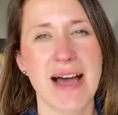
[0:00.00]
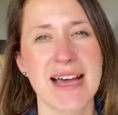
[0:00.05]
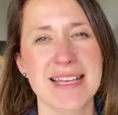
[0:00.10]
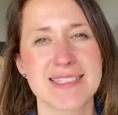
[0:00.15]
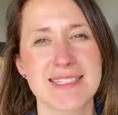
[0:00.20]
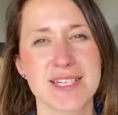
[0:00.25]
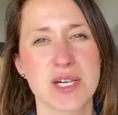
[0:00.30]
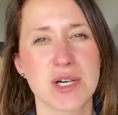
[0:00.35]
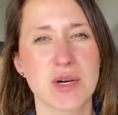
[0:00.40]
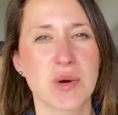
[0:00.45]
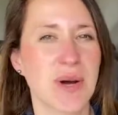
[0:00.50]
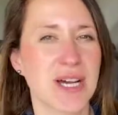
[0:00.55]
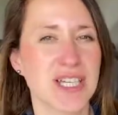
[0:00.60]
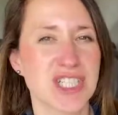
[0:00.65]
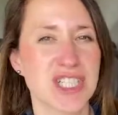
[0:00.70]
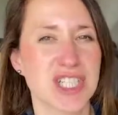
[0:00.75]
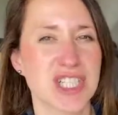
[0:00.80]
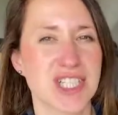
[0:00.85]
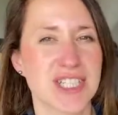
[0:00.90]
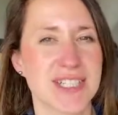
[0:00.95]
ask
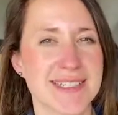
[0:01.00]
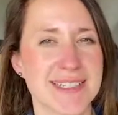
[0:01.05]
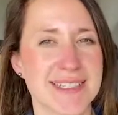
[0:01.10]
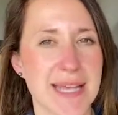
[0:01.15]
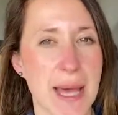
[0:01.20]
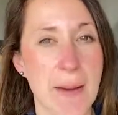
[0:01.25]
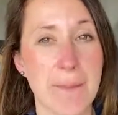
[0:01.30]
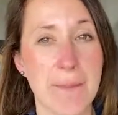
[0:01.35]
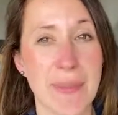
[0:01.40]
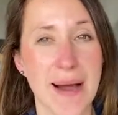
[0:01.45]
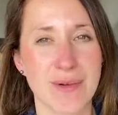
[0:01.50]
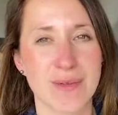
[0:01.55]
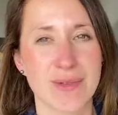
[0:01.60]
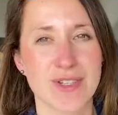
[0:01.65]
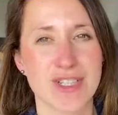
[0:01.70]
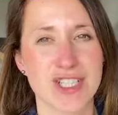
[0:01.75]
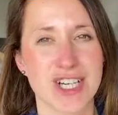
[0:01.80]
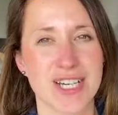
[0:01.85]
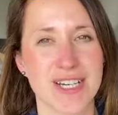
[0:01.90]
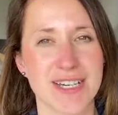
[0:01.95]
questions about the
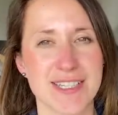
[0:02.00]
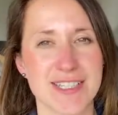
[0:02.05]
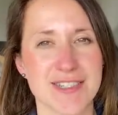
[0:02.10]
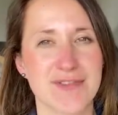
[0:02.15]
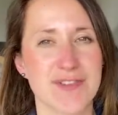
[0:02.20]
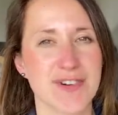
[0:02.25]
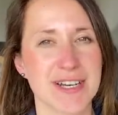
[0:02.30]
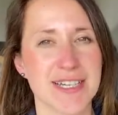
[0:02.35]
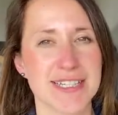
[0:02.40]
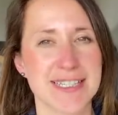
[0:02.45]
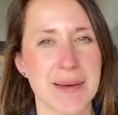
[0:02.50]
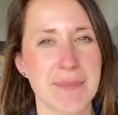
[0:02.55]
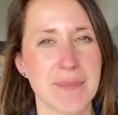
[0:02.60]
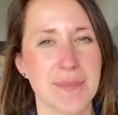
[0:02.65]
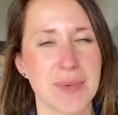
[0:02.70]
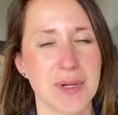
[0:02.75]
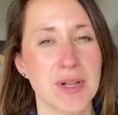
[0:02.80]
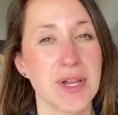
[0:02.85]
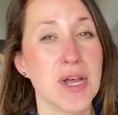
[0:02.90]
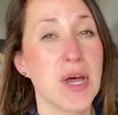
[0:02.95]
jugs, for
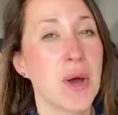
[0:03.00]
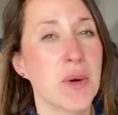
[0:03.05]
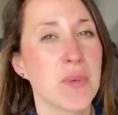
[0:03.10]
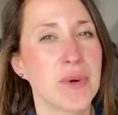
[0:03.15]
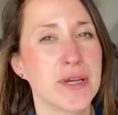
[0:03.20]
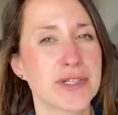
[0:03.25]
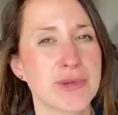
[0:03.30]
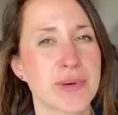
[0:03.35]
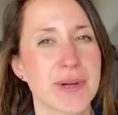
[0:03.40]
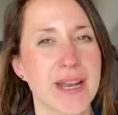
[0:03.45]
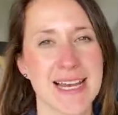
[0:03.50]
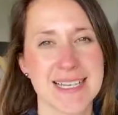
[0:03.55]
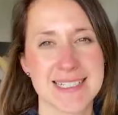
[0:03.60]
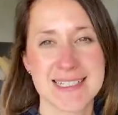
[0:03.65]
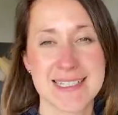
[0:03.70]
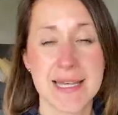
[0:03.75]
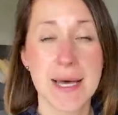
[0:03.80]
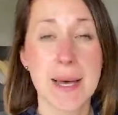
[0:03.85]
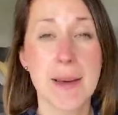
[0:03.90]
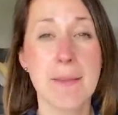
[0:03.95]
example, which one has
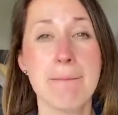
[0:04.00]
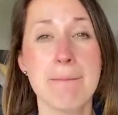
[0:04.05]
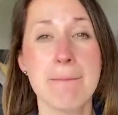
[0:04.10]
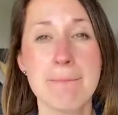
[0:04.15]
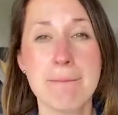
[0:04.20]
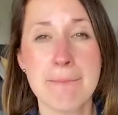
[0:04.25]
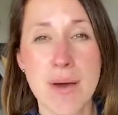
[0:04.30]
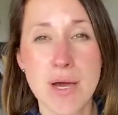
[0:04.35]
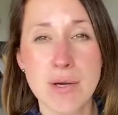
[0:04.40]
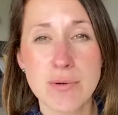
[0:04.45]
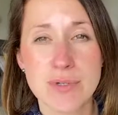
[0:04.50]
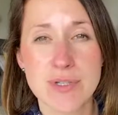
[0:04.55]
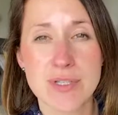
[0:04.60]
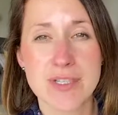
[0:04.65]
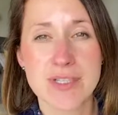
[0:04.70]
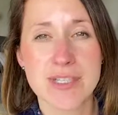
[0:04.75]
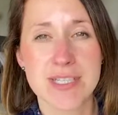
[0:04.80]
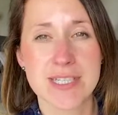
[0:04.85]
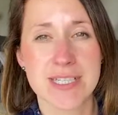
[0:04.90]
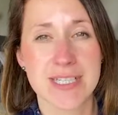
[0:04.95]
the
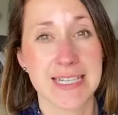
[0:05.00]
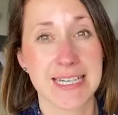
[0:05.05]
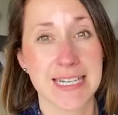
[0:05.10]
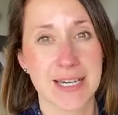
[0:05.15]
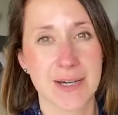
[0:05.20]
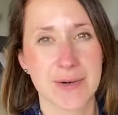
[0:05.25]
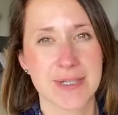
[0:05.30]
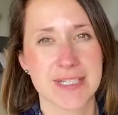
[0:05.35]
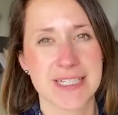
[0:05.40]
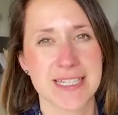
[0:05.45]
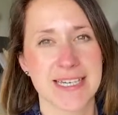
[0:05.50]
most liquid